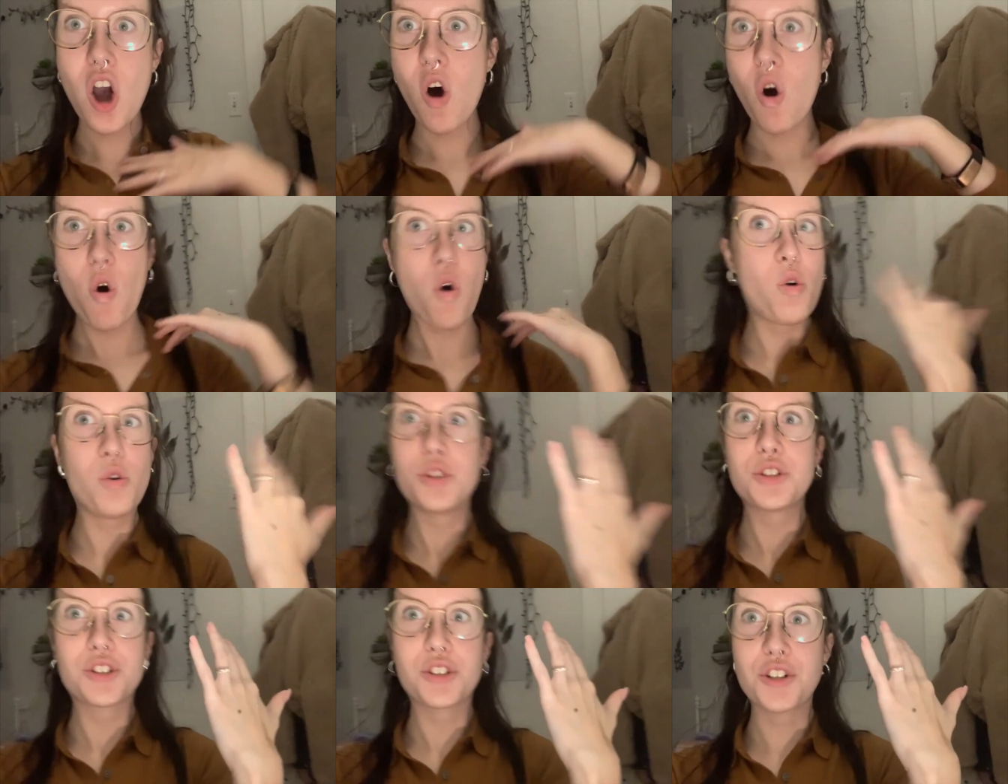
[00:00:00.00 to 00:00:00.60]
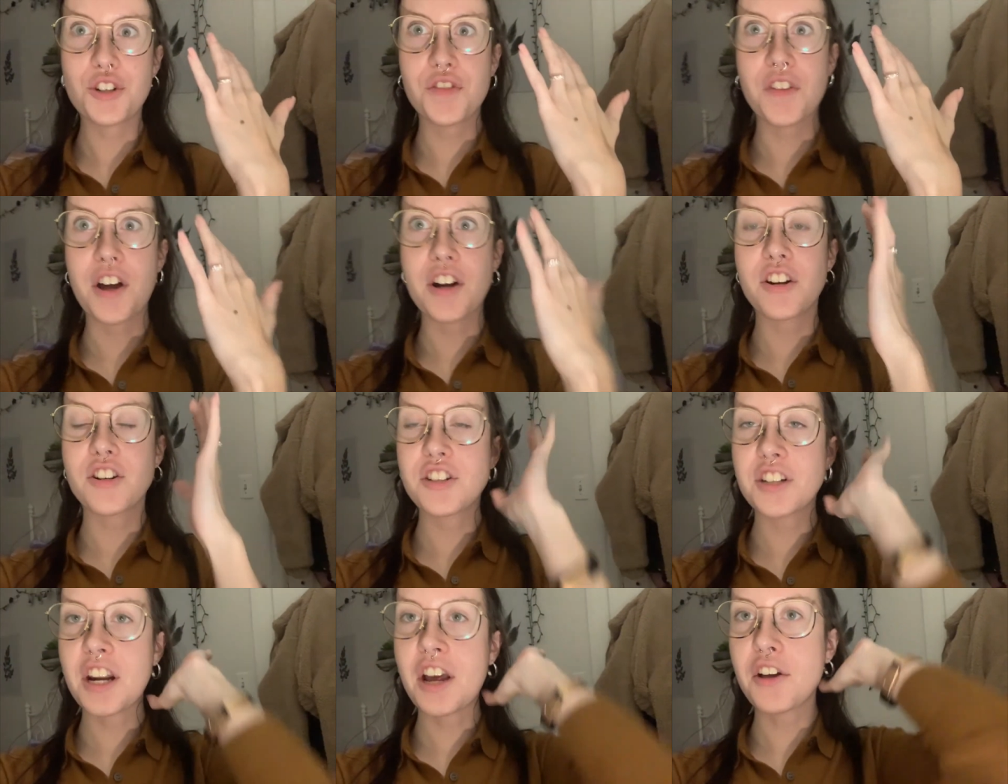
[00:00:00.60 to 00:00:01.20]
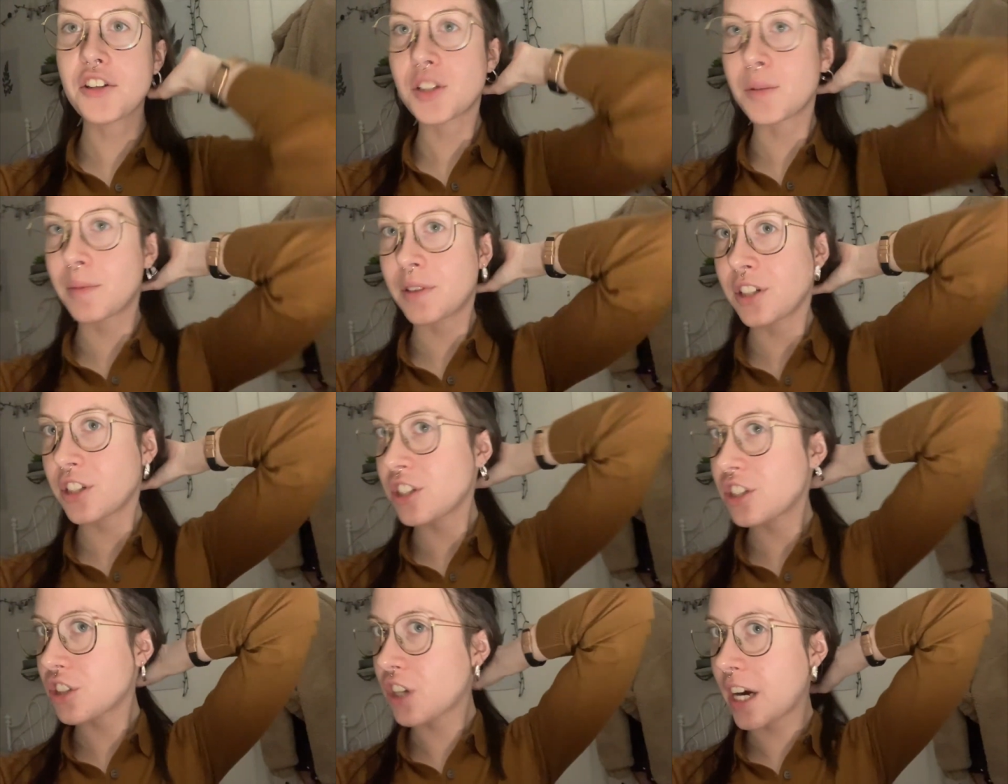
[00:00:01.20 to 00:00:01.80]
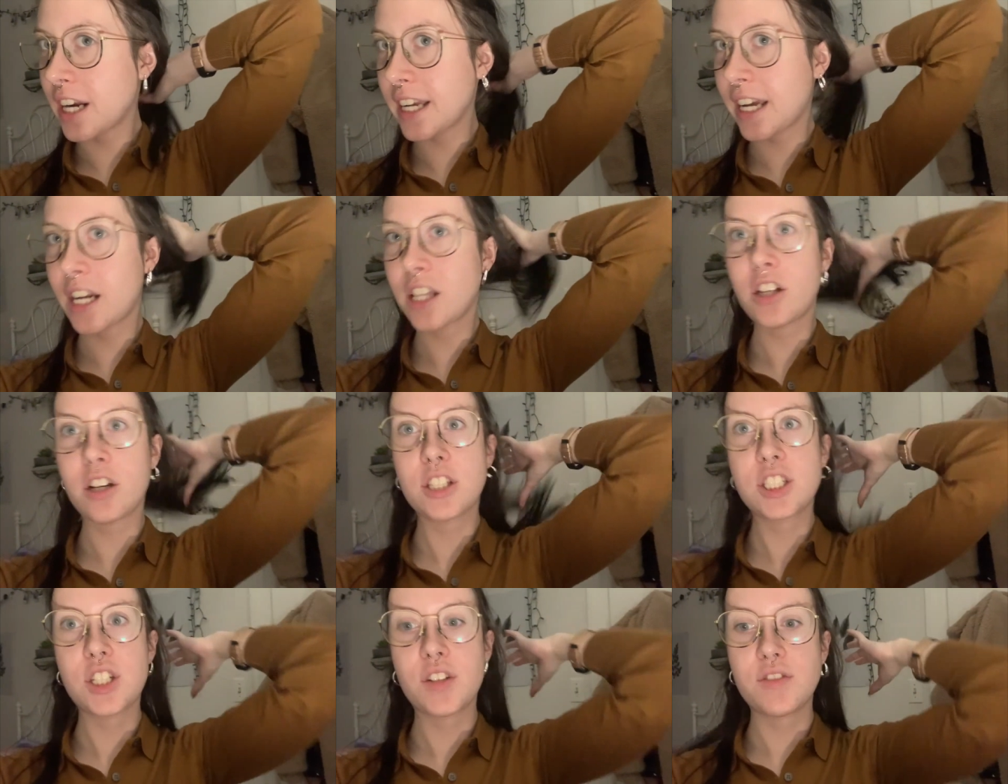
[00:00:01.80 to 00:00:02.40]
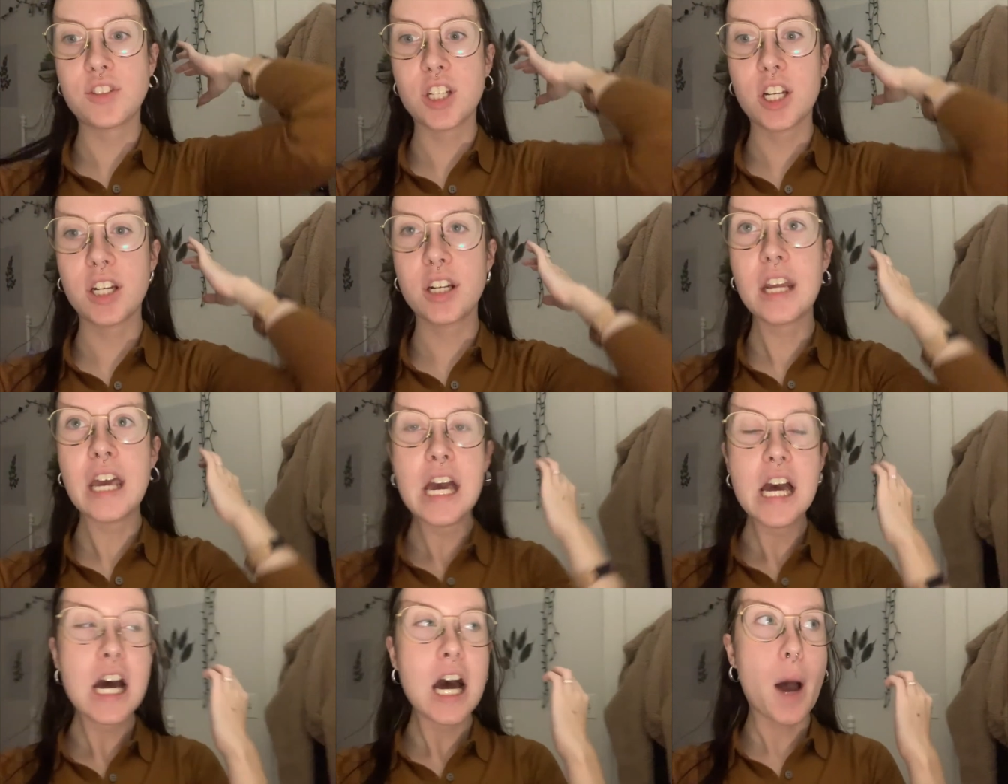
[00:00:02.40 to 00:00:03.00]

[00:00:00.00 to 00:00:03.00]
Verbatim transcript: a whole surge of energy now, so I'm gonna just try and get a lot of stuff done.